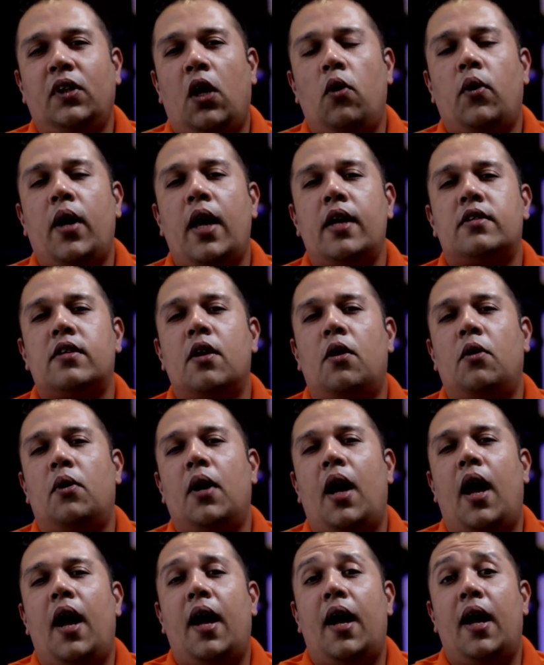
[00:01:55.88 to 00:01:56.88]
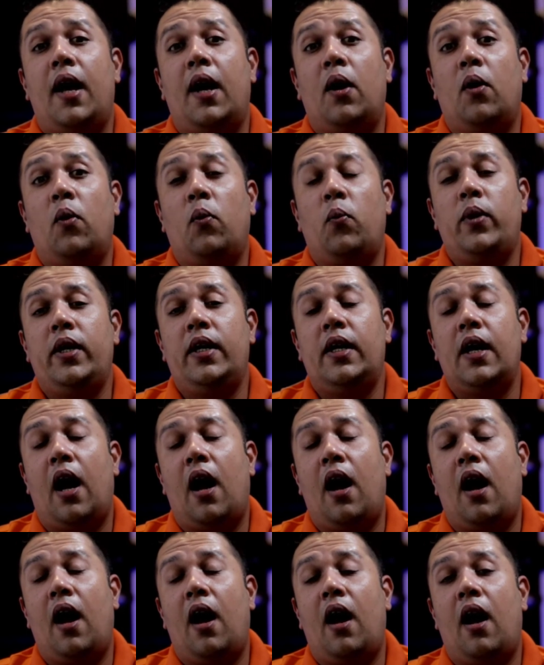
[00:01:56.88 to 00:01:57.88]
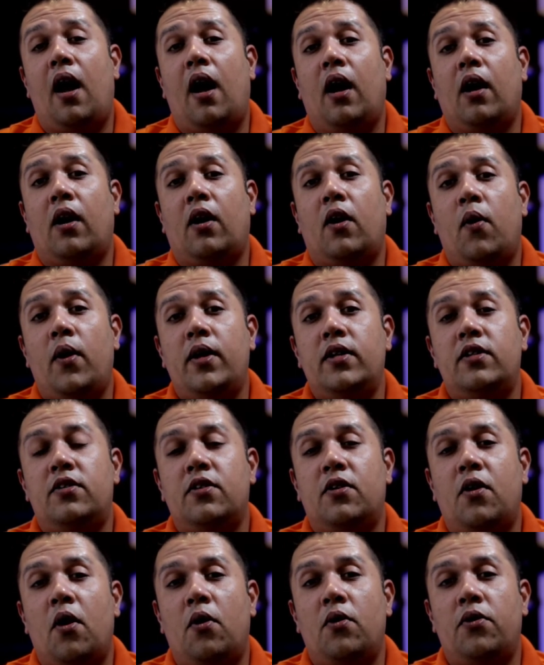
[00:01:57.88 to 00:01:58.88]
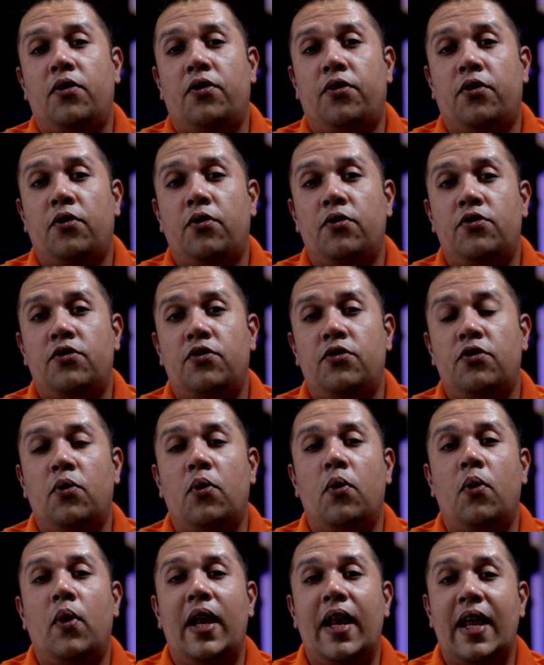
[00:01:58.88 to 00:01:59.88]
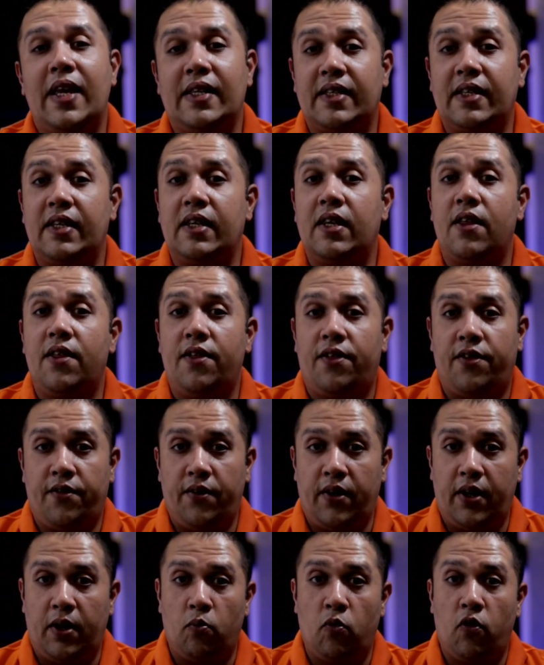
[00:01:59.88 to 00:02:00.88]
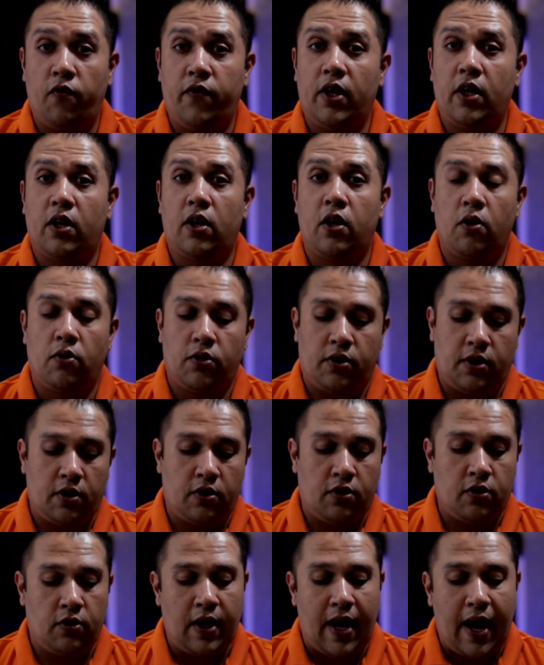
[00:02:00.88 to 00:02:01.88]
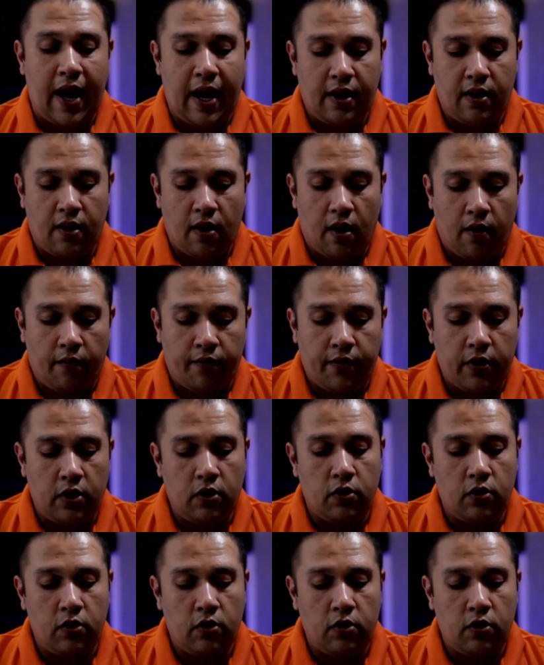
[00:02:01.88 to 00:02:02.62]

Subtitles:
Okay, so we are going to go through to lesson 3, moving closer to the end of the